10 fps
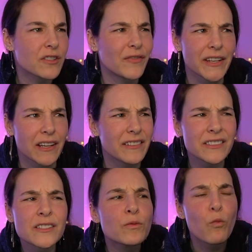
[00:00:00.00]
video.
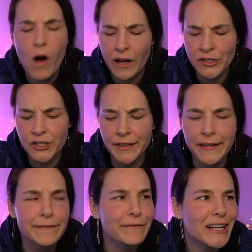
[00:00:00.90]
Let's just watch
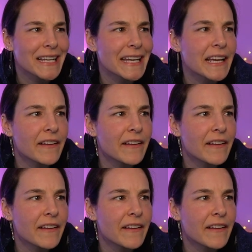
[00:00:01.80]
the freaking